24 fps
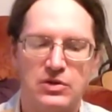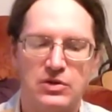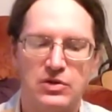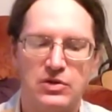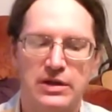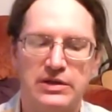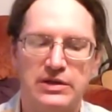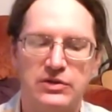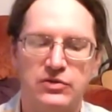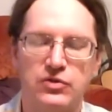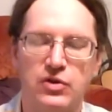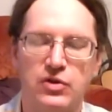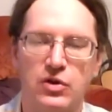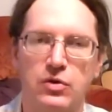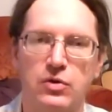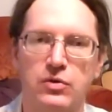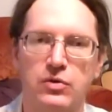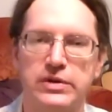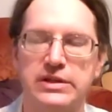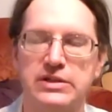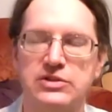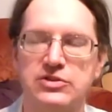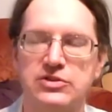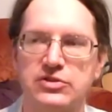And so
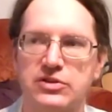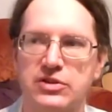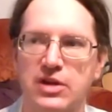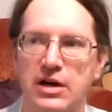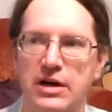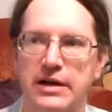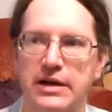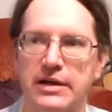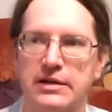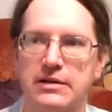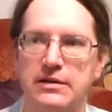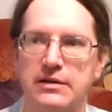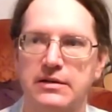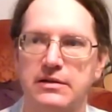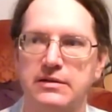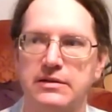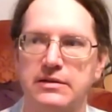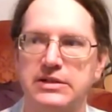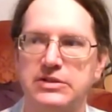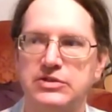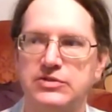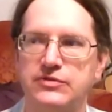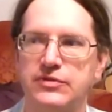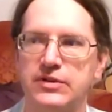each thought,
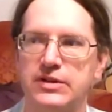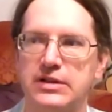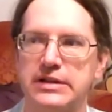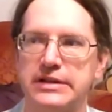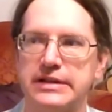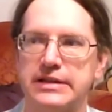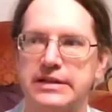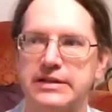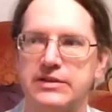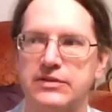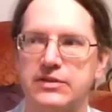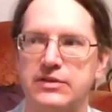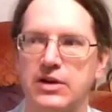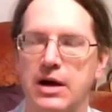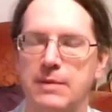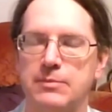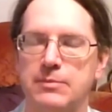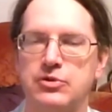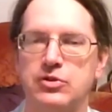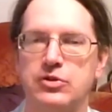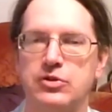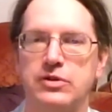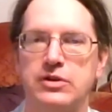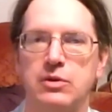each feeling is an
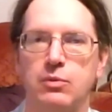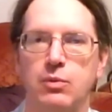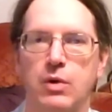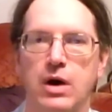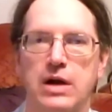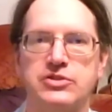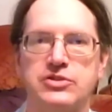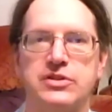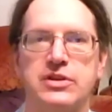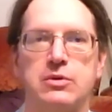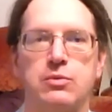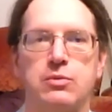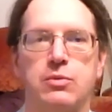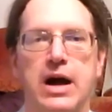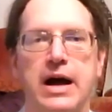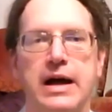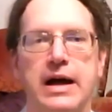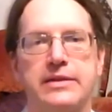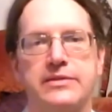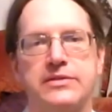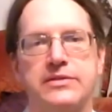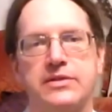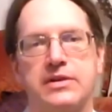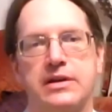opportunity to watch the
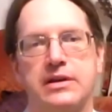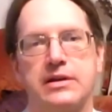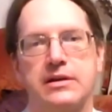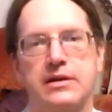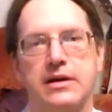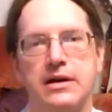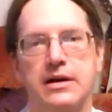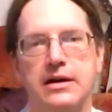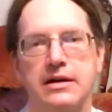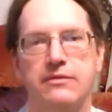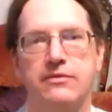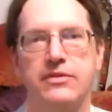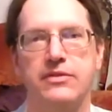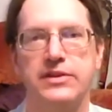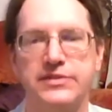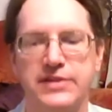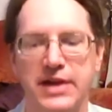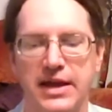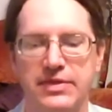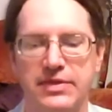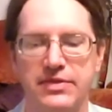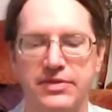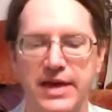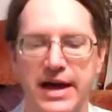arising of the
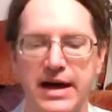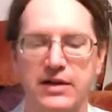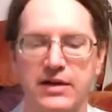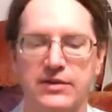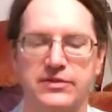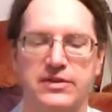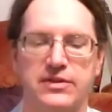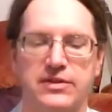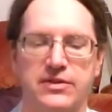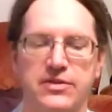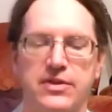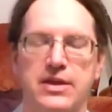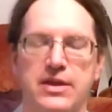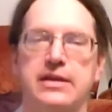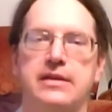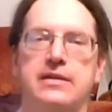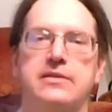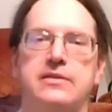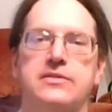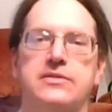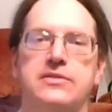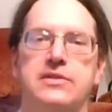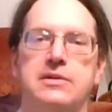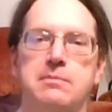10,000
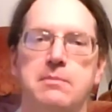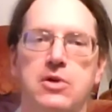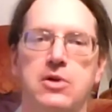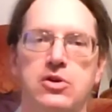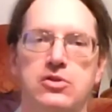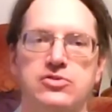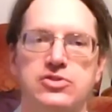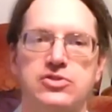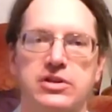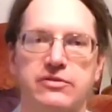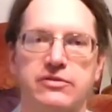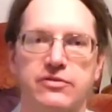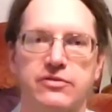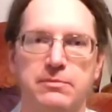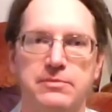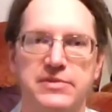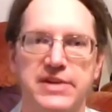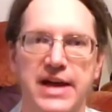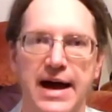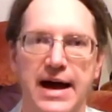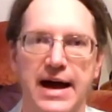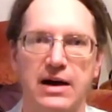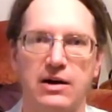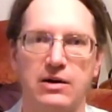things emerging from
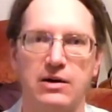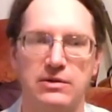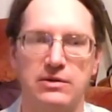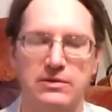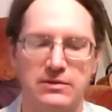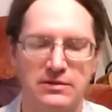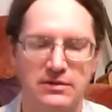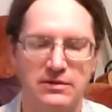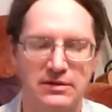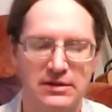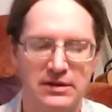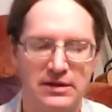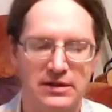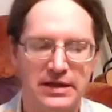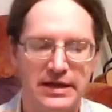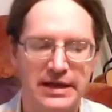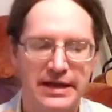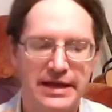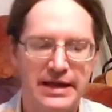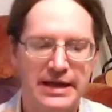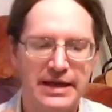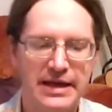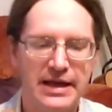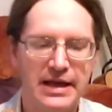Tao,
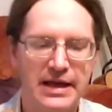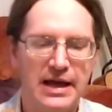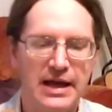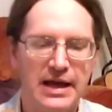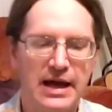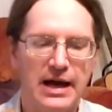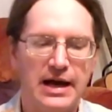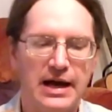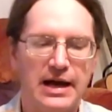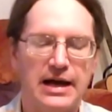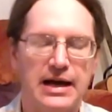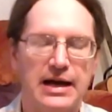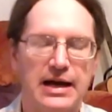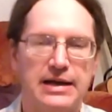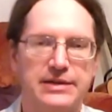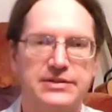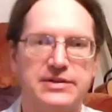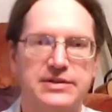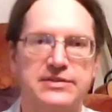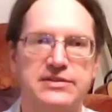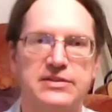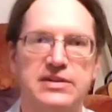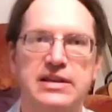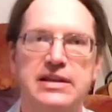uh, to
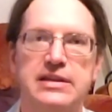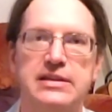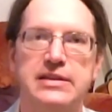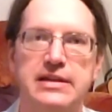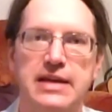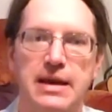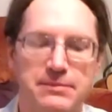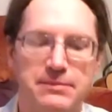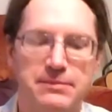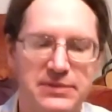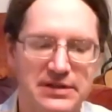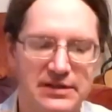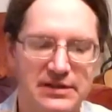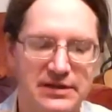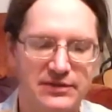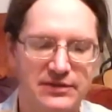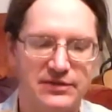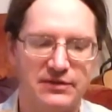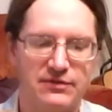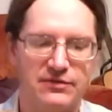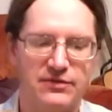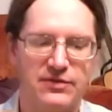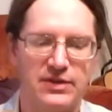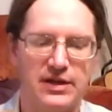see the emptiness
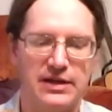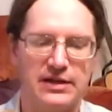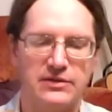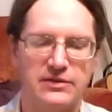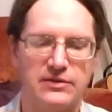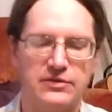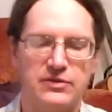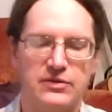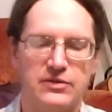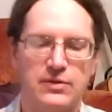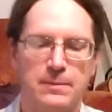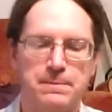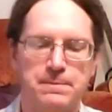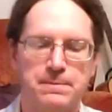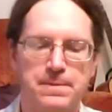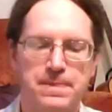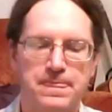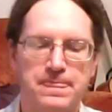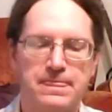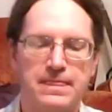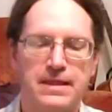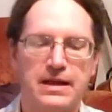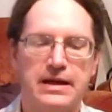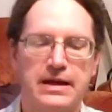of things.
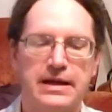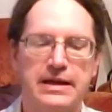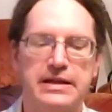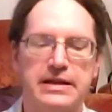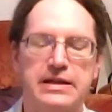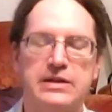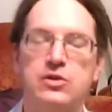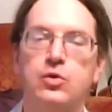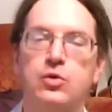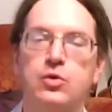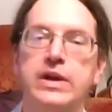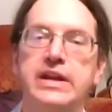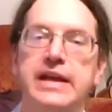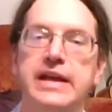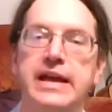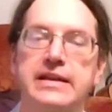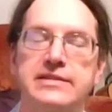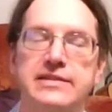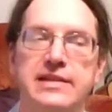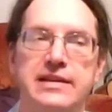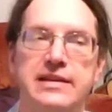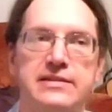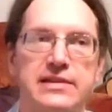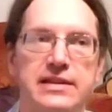And, and Huineng
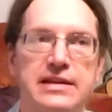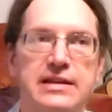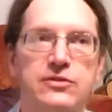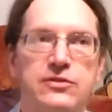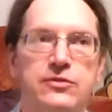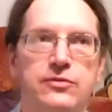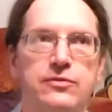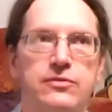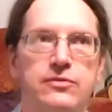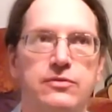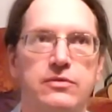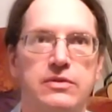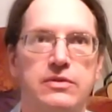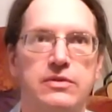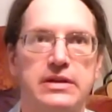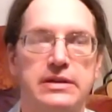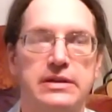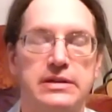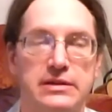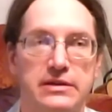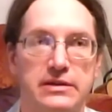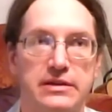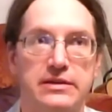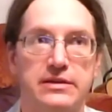says this
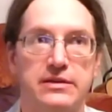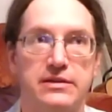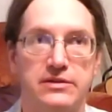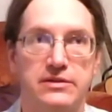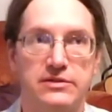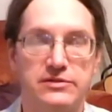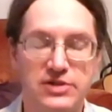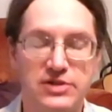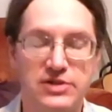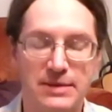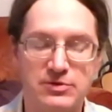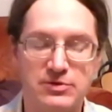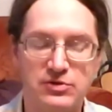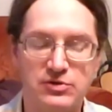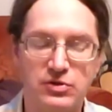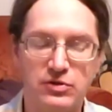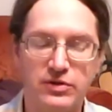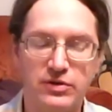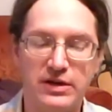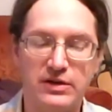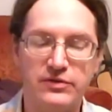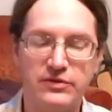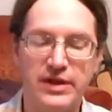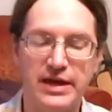in chapter two
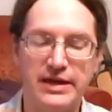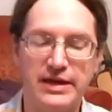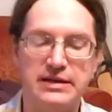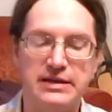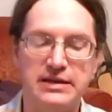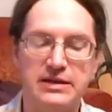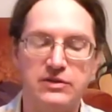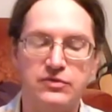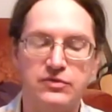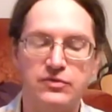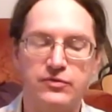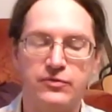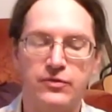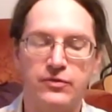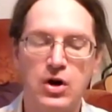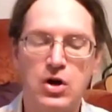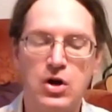there that it is